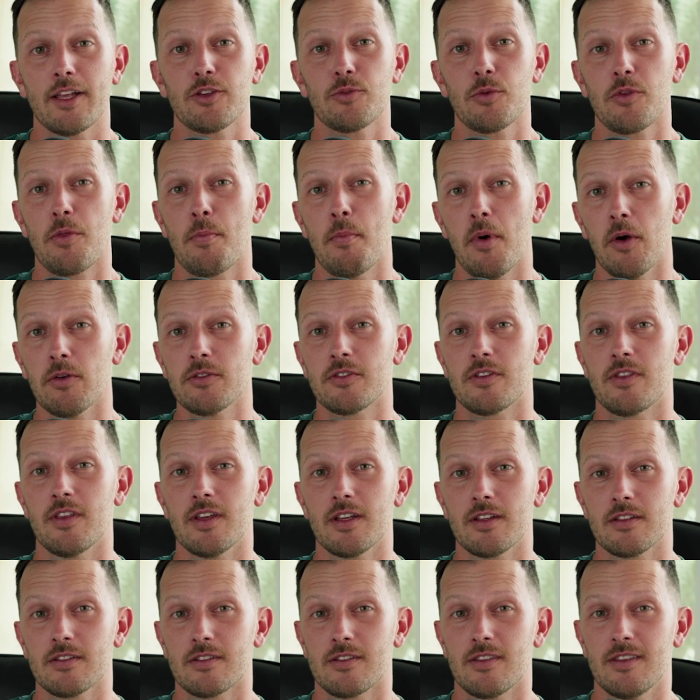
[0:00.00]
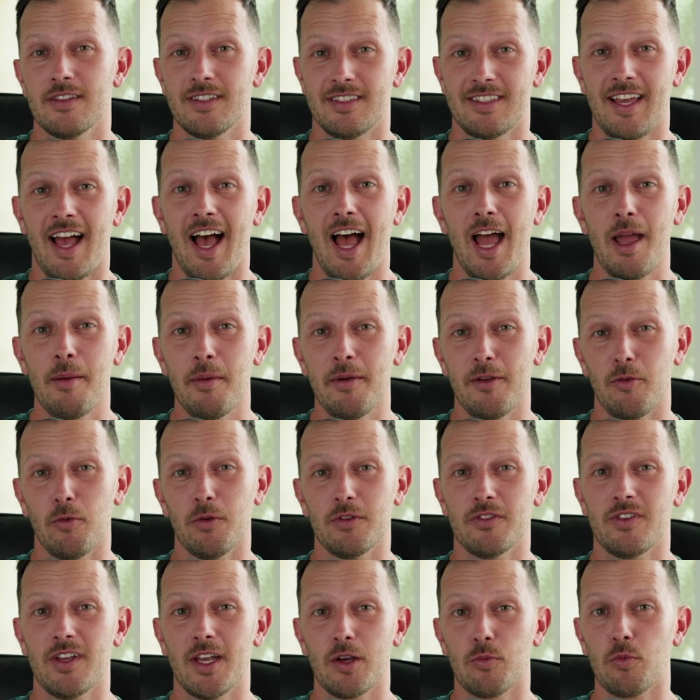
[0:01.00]
with most things, the time it
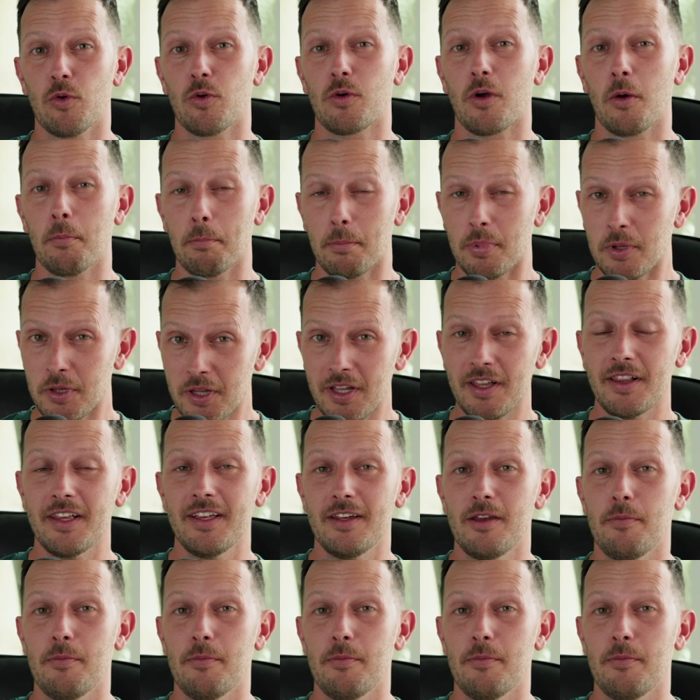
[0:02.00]
will take will completely